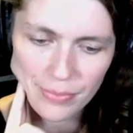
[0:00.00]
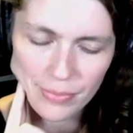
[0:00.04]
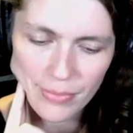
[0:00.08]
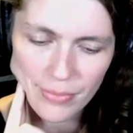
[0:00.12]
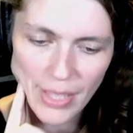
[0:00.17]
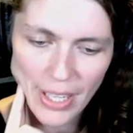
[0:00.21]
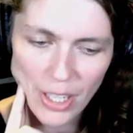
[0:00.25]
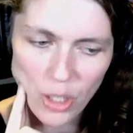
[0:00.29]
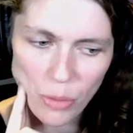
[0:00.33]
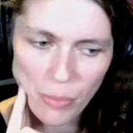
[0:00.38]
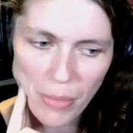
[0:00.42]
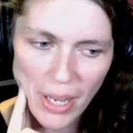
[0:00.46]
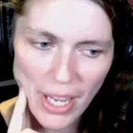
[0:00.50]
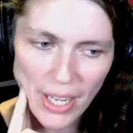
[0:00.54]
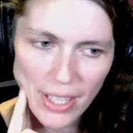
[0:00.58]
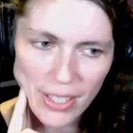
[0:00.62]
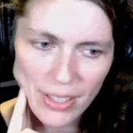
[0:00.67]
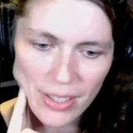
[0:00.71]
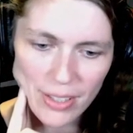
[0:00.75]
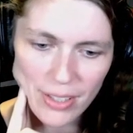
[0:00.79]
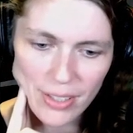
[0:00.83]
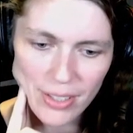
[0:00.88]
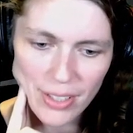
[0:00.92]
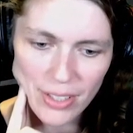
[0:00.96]
I don't
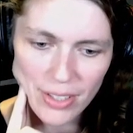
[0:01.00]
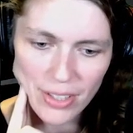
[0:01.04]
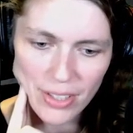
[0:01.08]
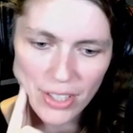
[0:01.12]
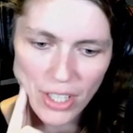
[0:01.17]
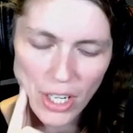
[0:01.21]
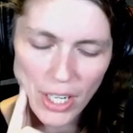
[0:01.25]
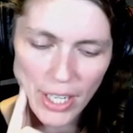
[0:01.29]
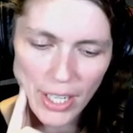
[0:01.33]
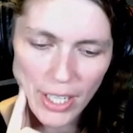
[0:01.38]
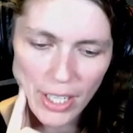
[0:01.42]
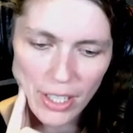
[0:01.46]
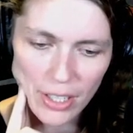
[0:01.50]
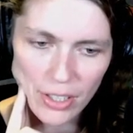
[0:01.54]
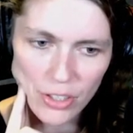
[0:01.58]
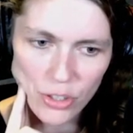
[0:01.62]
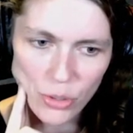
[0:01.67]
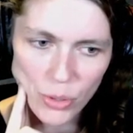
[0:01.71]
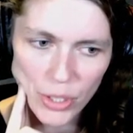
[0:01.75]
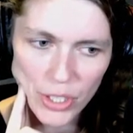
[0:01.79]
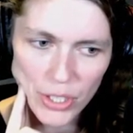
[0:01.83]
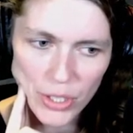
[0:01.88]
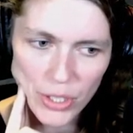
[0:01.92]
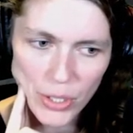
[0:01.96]
mind discarding a
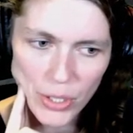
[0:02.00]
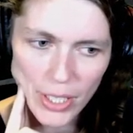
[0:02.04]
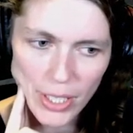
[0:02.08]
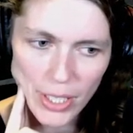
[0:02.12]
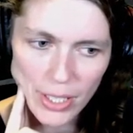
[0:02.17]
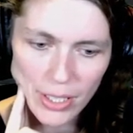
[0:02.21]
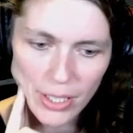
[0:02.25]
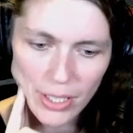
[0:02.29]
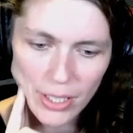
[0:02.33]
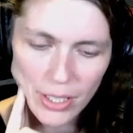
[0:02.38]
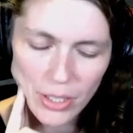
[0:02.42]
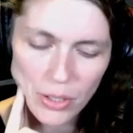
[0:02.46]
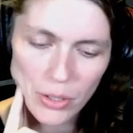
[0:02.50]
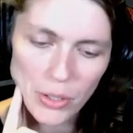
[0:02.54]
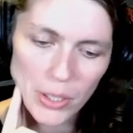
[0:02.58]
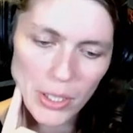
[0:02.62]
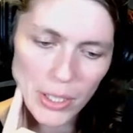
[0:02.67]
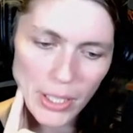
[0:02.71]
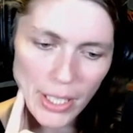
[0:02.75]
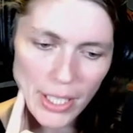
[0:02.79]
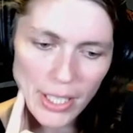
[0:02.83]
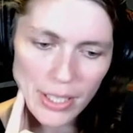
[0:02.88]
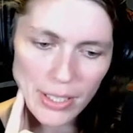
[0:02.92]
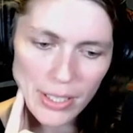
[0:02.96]
short sword or a
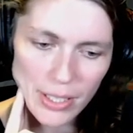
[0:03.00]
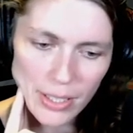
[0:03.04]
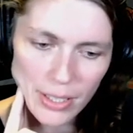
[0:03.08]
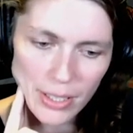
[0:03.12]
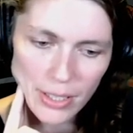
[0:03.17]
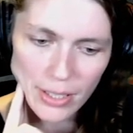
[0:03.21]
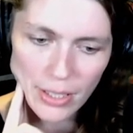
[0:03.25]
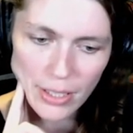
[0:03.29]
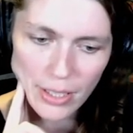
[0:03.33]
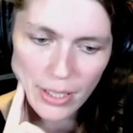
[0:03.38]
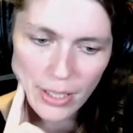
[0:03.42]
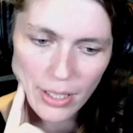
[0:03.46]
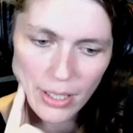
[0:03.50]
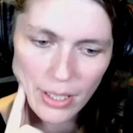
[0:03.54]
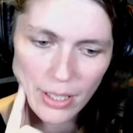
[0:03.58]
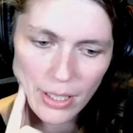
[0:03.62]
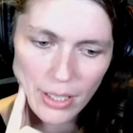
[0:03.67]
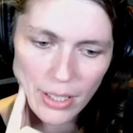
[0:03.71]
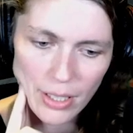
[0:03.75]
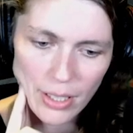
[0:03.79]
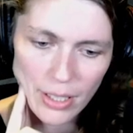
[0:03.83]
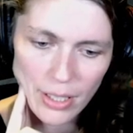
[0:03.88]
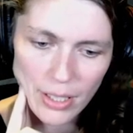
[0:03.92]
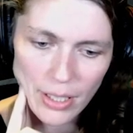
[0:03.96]
land.
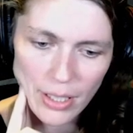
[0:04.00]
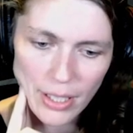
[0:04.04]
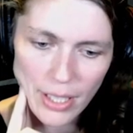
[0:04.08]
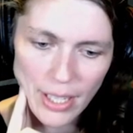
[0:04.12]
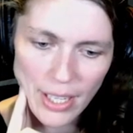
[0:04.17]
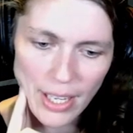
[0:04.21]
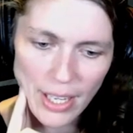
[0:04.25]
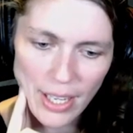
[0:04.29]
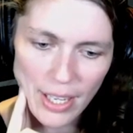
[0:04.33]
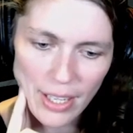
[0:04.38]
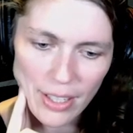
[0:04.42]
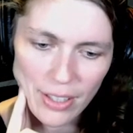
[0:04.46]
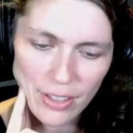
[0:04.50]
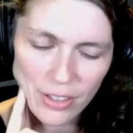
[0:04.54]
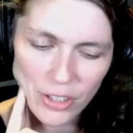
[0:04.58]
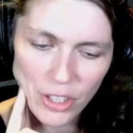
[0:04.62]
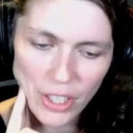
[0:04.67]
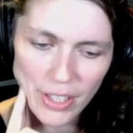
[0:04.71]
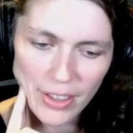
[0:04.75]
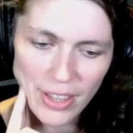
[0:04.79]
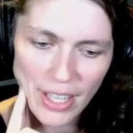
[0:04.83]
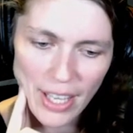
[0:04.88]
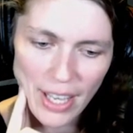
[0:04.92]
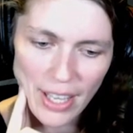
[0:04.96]
Hey, look
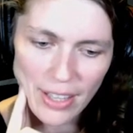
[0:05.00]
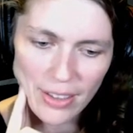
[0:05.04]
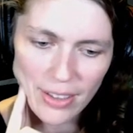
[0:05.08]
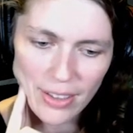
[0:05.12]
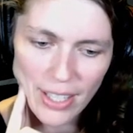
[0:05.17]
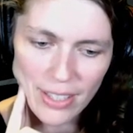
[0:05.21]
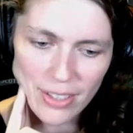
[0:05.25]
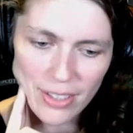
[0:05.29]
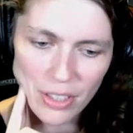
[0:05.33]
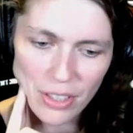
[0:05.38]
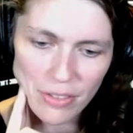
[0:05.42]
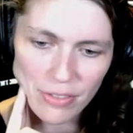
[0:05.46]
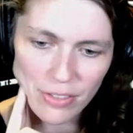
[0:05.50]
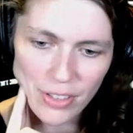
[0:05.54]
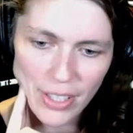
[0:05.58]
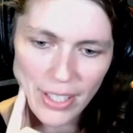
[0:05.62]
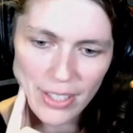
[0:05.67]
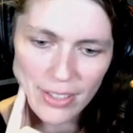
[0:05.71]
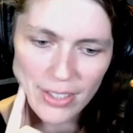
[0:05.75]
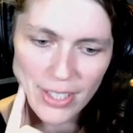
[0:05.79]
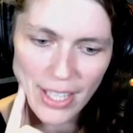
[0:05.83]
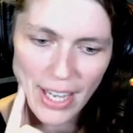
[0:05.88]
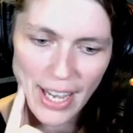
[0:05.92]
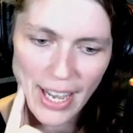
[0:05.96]
at that. That's enough
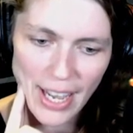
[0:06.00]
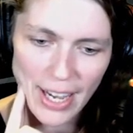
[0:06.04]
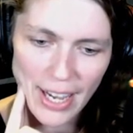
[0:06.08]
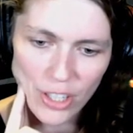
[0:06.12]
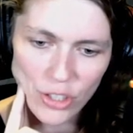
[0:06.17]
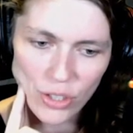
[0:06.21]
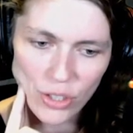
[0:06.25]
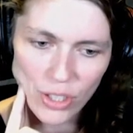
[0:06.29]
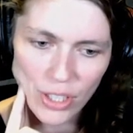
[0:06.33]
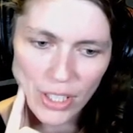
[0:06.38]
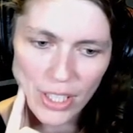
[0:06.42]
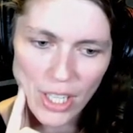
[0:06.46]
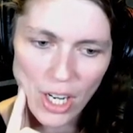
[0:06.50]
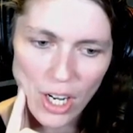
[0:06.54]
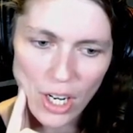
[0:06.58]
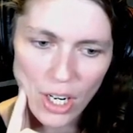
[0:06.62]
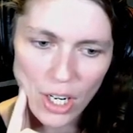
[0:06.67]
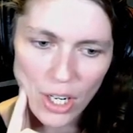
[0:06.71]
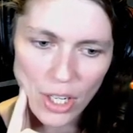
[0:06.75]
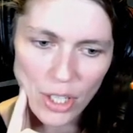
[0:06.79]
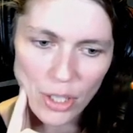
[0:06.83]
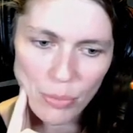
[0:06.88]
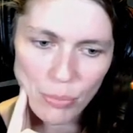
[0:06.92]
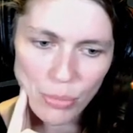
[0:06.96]
lands to actually
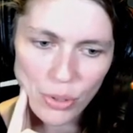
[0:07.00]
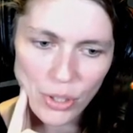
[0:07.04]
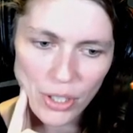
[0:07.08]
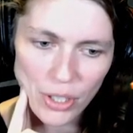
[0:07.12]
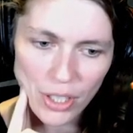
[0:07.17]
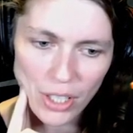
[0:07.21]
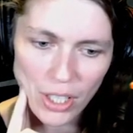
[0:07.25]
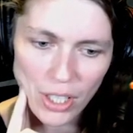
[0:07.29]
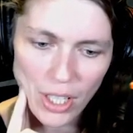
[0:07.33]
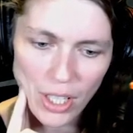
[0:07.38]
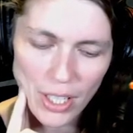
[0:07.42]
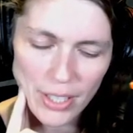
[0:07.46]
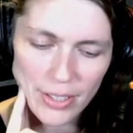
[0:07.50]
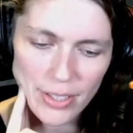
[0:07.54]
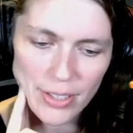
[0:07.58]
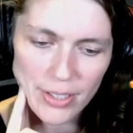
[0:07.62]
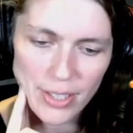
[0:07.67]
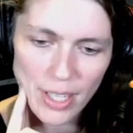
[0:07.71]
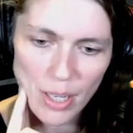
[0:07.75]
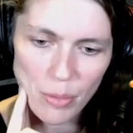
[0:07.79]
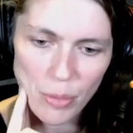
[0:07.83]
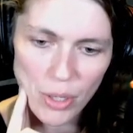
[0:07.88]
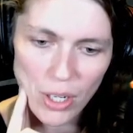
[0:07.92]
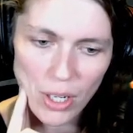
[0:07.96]
hard put a Colossus
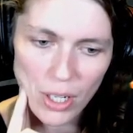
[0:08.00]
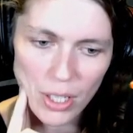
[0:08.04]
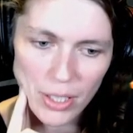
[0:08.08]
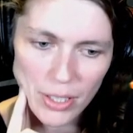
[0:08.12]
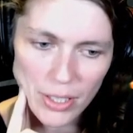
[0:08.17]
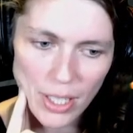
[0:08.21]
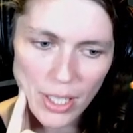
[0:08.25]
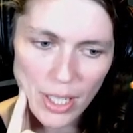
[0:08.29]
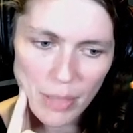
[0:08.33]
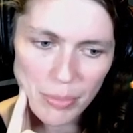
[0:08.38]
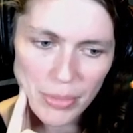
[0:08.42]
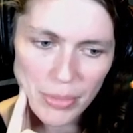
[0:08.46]
Hammer on top